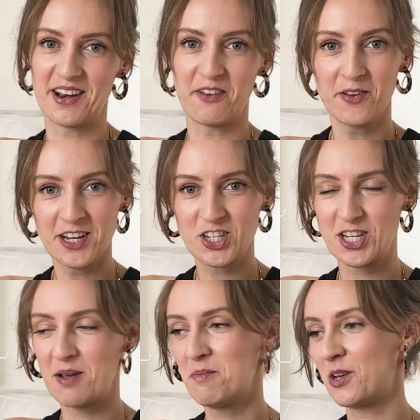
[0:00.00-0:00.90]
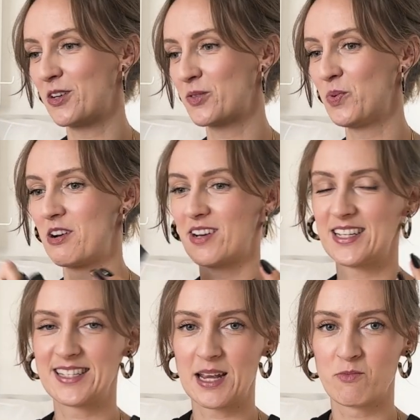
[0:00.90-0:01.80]
I finish them, because we're in
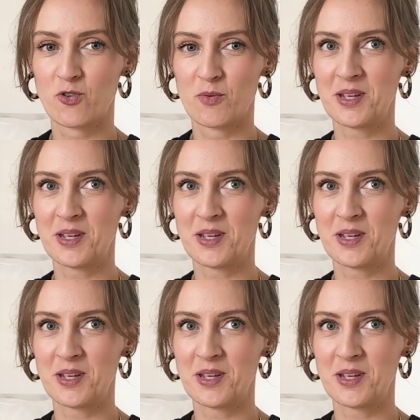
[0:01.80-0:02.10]
the same room.